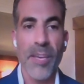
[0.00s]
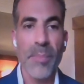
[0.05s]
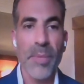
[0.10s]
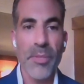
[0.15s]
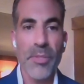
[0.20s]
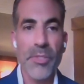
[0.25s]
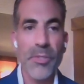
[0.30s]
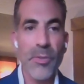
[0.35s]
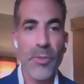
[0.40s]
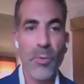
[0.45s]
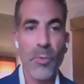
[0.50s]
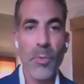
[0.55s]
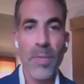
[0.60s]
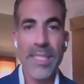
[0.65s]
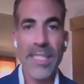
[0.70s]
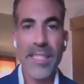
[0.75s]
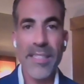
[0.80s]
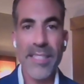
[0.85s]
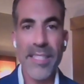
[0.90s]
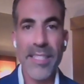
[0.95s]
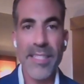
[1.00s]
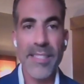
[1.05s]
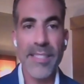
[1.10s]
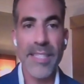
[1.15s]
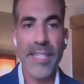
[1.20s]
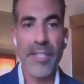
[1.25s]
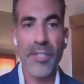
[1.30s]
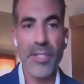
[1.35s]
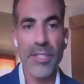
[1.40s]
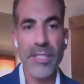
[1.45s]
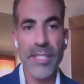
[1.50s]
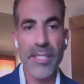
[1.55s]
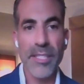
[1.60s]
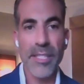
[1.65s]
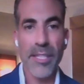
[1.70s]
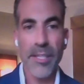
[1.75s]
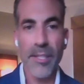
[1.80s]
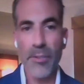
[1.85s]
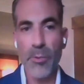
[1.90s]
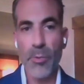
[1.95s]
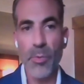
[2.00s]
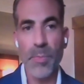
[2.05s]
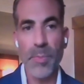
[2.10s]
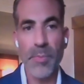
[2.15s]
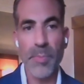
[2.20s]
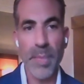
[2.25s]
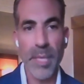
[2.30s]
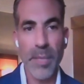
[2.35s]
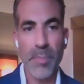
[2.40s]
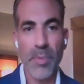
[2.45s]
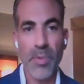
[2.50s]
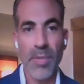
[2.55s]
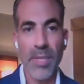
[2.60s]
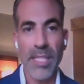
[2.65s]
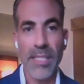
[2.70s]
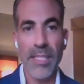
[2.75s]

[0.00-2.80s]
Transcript: So what they did is they looked at a group of people and they